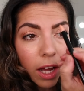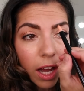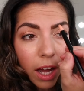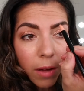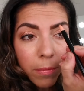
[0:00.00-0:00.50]

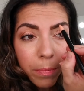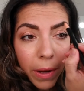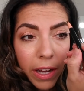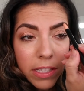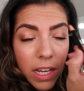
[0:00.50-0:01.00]

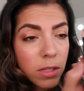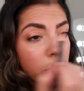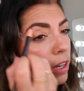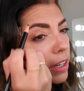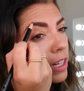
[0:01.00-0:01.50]
but it does
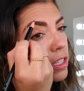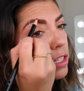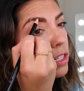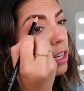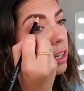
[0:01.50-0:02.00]
what it needs
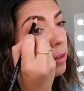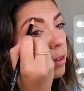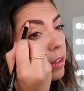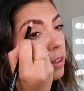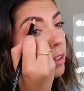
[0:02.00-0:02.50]
to do.
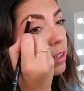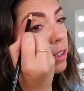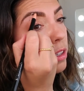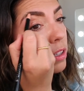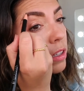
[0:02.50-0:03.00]

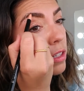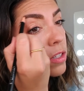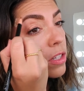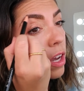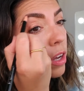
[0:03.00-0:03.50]

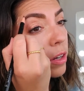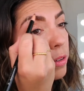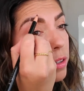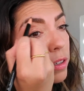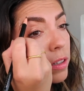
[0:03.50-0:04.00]

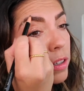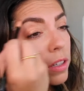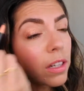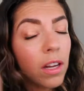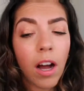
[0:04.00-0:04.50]
So
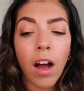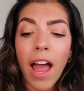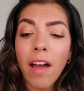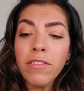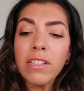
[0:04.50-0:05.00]
I
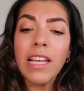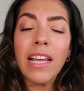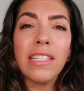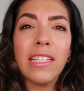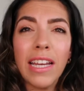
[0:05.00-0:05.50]
haven't
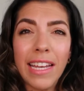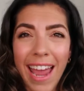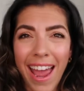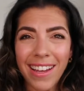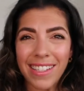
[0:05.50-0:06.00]
tested it
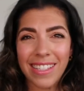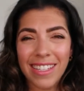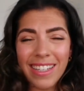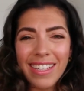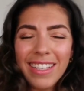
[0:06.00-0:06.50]
yet
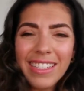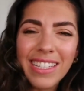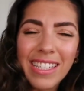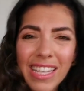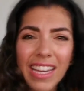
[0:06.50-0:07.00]

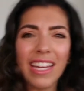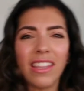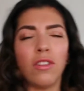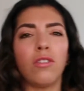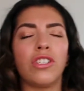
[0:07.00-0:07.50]
to see
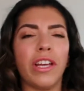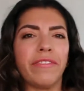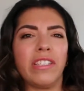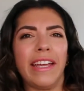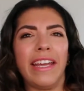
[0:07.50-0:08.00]
the
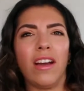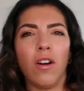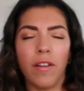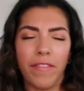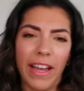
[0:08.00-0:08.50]
longevity
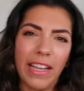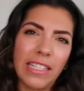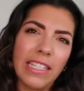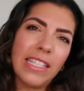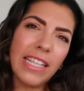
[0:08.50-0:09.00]
of
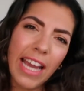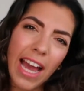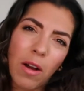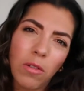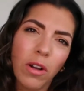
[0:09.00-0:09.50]
it and see
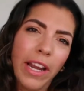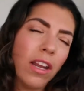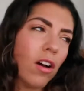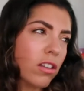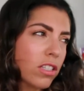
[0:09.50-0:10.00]
how long it
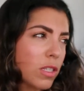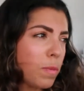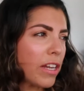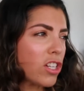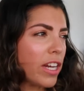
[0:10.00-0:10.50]
lasts,
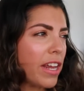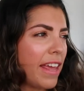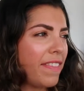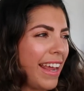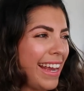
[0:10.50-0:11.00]
especially
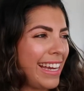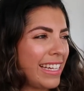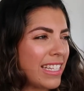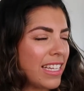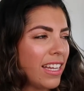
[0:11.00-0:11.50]
in the
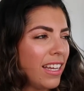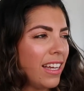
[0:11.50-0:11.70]
heat.